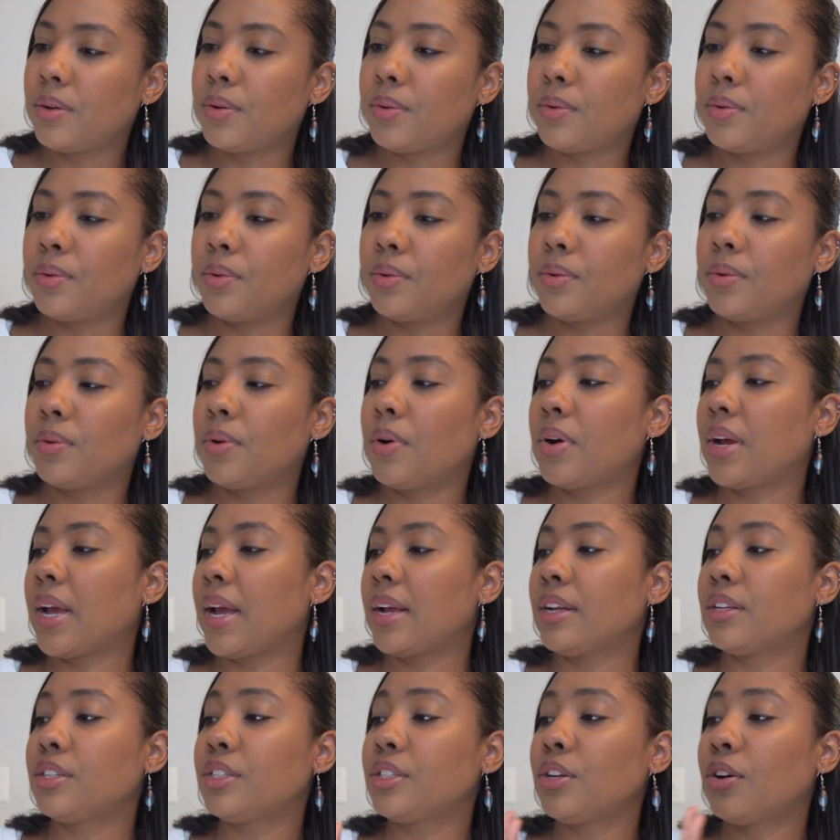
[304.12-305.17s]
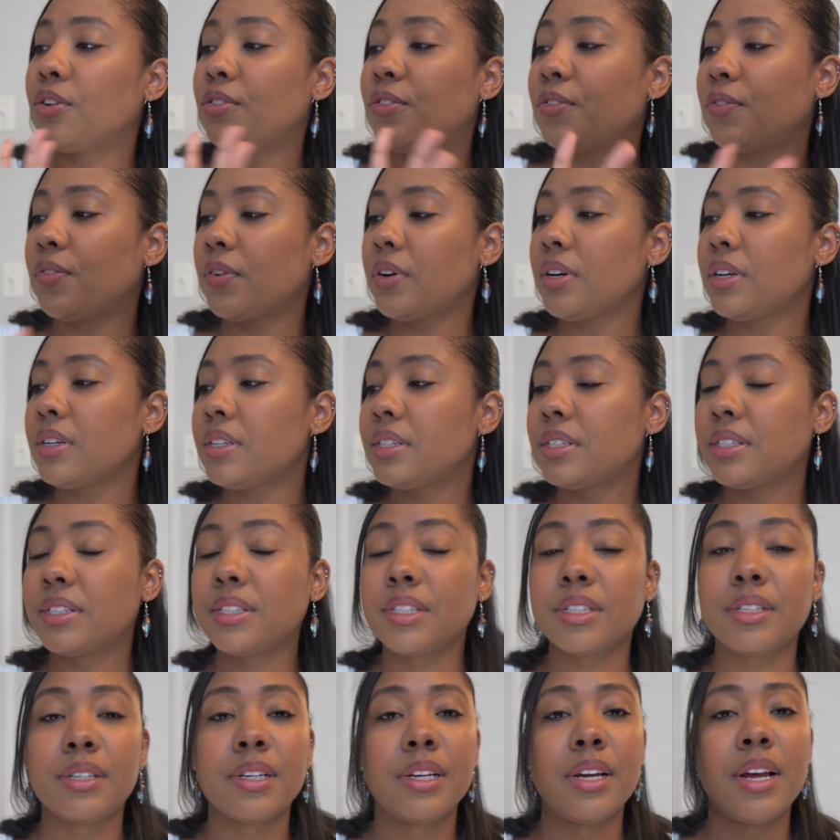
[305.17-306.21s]
Ooh, okay. So
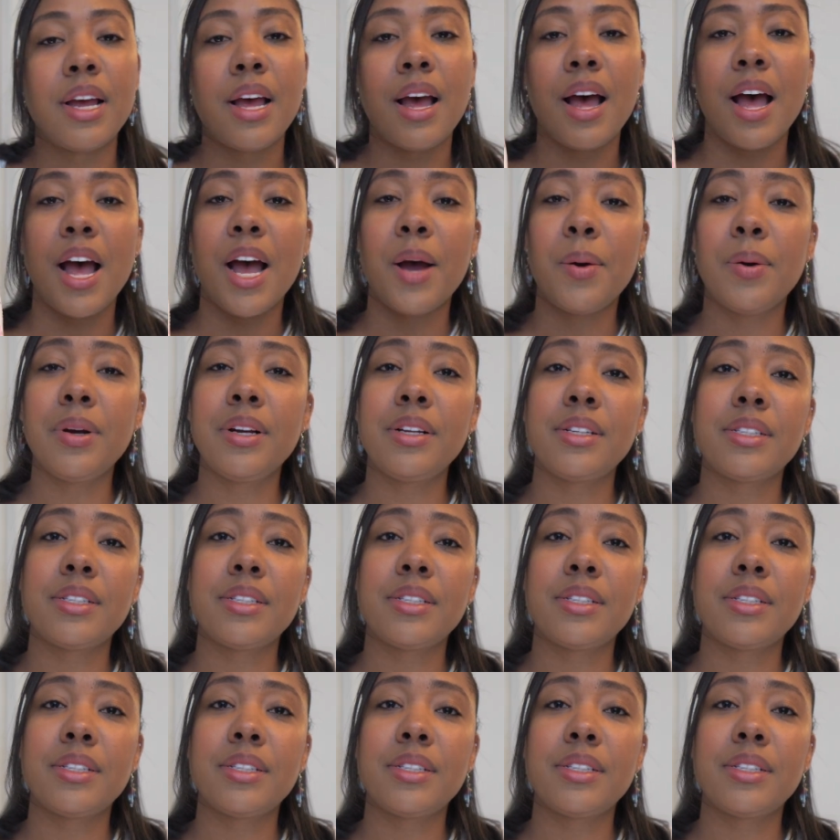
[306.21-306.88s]
first, I want to